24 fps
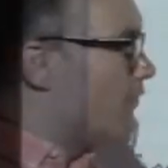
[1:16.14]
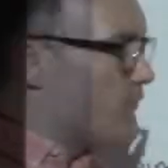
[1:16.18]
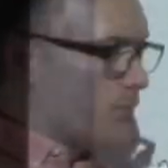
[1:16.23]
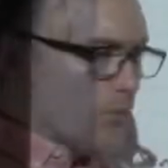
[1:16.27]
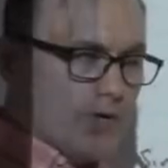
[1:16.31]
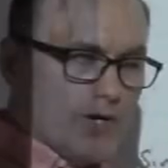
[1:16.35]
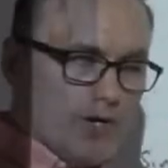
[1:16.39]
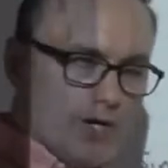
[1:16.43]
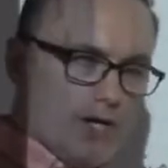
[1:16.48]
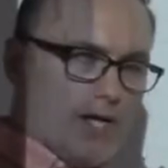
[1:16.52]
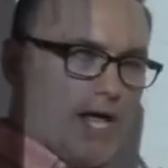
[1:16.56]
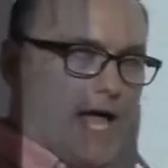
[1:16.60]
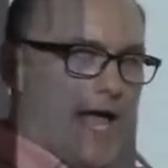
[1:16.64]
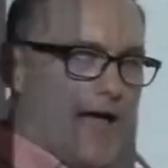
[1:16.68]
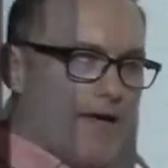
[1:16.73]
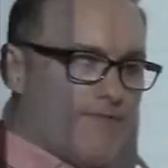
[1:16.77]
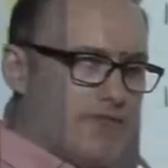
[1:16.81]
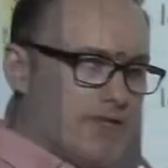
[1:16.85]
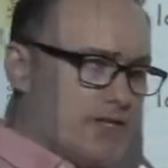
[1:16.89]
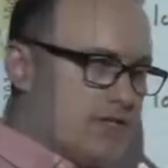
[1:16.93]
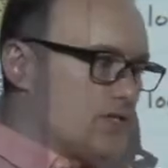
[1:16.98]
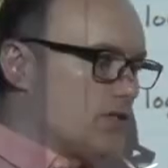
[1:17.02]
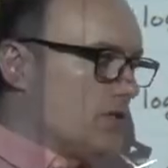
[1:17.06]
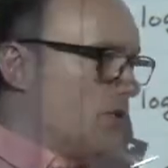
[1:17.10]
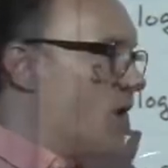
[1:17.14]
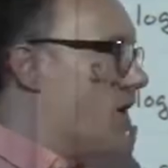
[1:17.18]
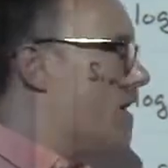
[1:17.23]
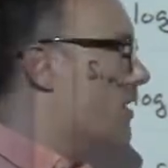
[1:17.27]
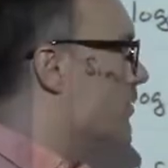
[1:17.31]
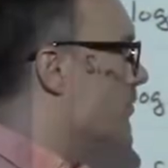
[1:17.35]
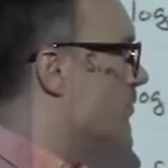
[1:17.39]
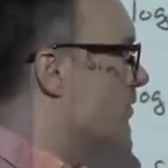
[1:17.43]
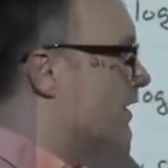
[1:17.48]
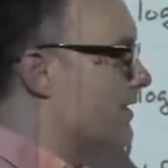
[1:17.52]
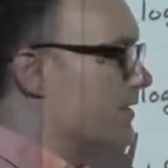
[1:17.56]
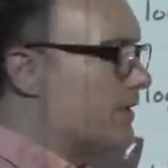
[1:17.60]
we're going to have this
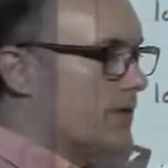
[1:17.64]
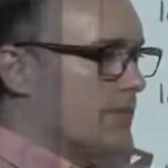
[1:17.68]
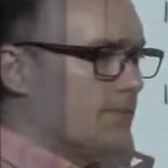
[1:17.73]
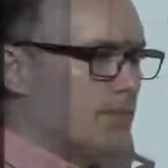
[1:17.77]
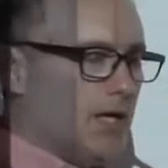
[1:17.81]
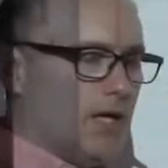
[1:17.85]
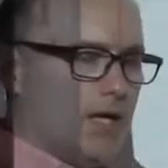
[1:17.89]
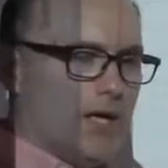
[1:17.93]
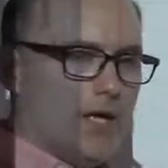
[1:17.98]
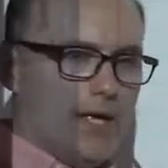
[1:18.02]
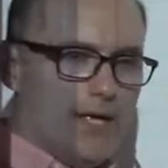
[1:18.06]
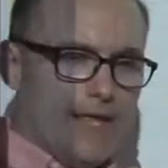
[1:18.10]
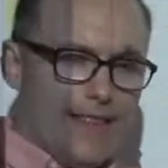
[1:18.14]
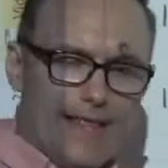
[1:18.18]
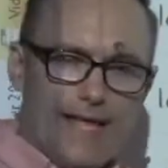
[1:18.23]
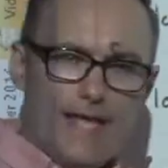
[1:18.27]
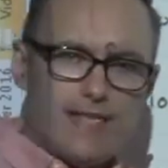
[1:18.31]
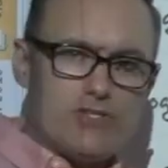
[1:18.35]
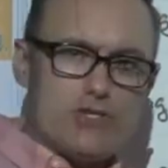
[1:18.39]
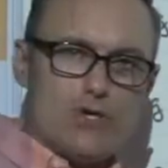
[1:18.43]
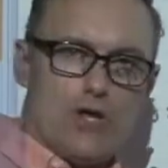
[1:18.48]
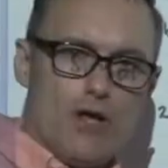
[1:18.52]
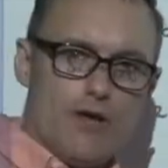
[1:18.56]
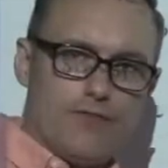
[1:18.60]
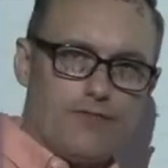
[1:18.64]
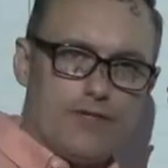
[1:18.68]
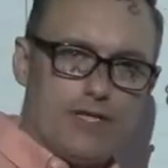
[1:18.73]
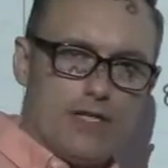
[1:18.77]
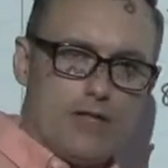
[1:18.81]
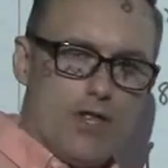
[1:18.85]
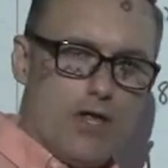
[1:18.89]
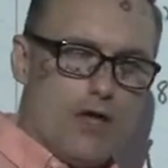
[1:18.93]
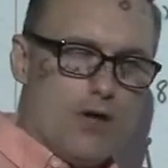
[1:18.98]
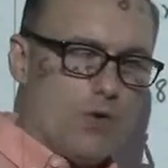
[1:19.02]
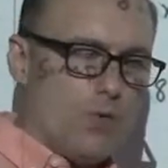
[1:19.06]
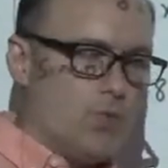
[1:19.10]
logarithm, that's an awfully
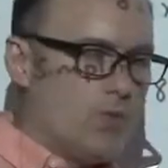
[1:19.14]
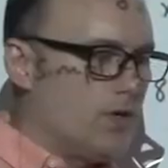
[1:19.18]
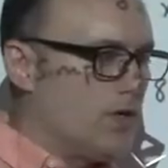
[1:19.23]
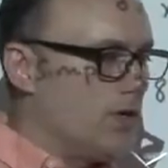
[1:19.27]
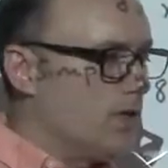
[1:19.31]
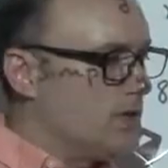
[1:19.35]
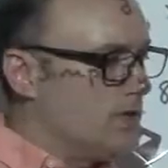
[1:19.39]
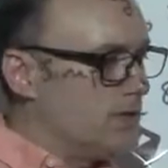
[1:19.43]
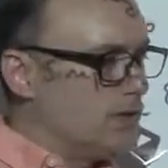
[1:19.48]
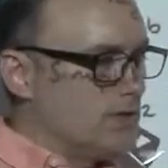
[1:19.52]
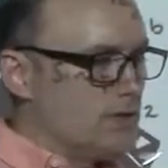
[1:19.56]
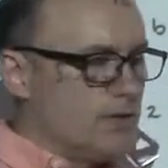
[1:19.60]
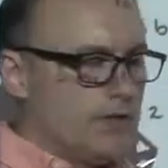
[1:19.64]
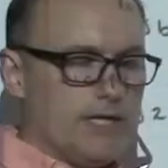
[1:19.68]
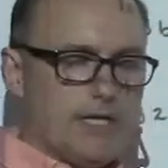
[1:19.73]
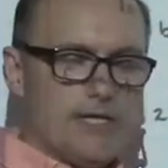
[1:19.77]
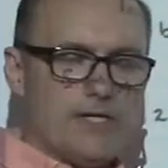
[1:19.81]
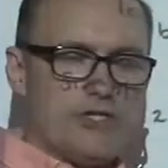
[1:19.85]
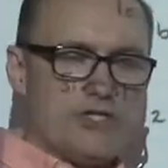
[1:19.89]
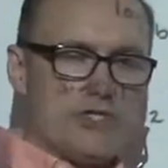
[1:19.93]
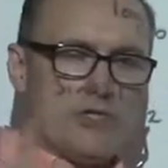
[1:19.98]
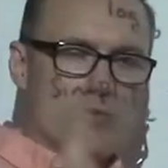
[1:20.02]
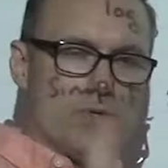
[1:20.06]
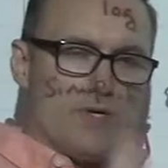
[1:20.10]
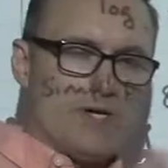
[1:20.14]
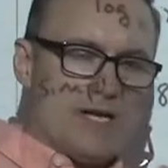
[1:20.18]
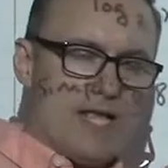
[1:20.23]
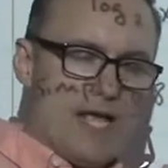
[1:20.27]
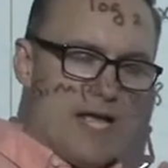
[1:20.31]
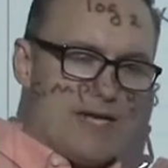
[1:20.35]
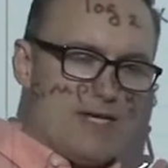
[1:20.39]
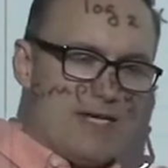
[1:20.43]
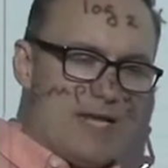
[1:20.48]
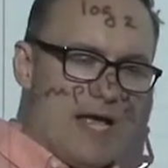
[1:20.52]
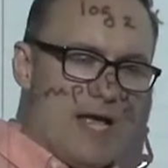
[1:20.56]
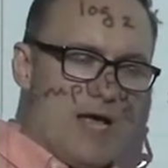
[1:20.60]
long word. Let's shorten
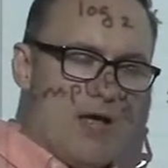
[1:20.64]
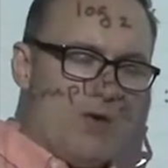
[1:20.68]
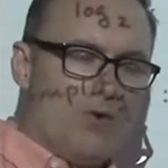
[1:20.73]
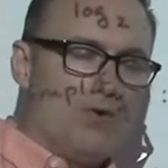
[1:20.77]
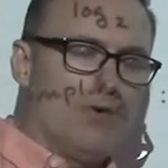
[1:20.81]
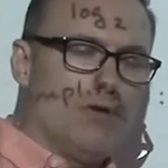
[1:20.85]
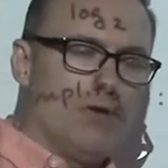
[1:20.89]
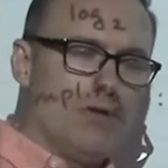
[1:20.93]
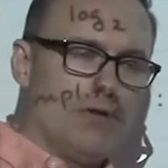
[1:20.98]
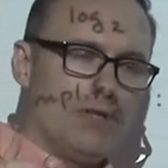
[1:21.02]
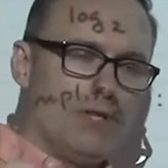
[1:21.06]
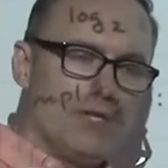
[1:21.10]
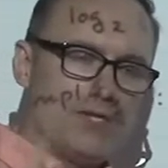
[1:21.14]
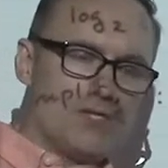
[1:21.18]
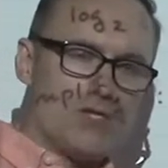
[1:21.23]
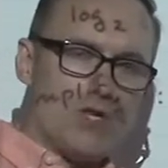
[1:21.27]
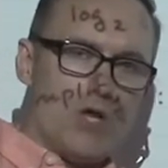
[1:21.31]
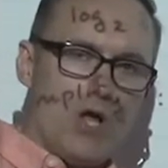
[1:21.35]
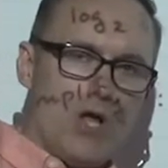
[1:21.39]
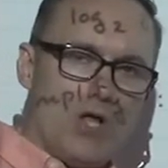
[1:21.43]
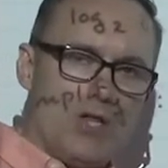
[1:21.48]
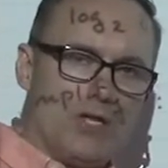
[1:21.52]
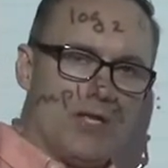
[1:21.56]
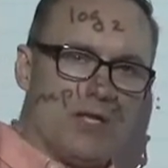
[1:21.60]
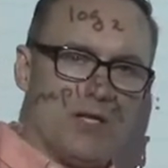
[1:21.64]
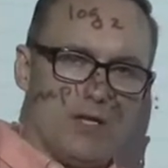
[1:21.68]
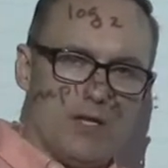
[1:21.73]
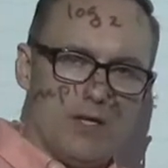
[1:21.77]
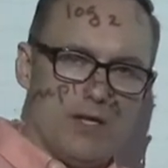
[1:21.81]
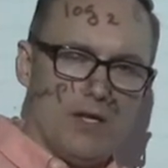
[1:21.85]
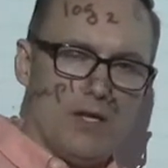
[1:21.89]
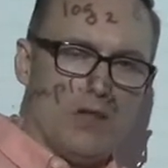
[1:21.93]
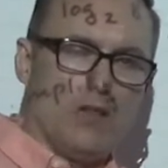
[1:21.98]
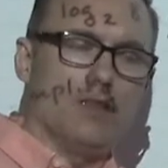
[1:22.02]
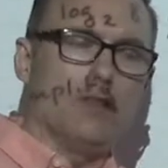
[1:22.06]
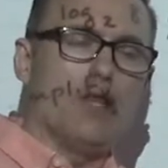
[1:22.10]
that down. Let's call it
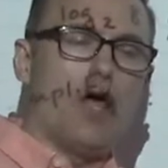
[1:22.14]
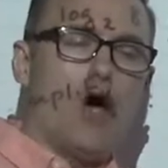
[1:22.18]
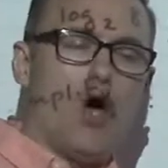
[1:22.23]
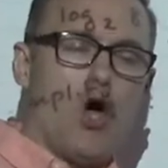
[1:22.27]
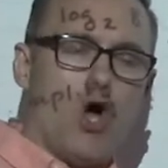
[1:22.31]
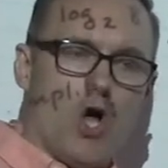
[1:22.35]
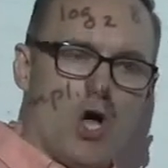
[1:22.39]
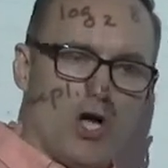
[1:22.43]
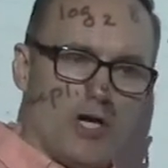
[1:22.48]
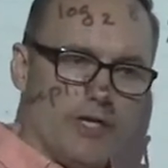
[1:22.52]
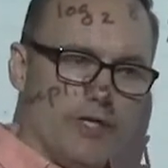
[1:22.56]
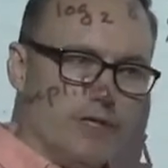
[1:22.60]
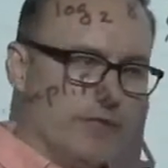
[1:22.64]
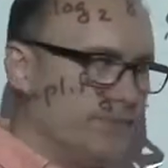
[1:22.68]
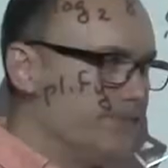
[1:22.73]
log.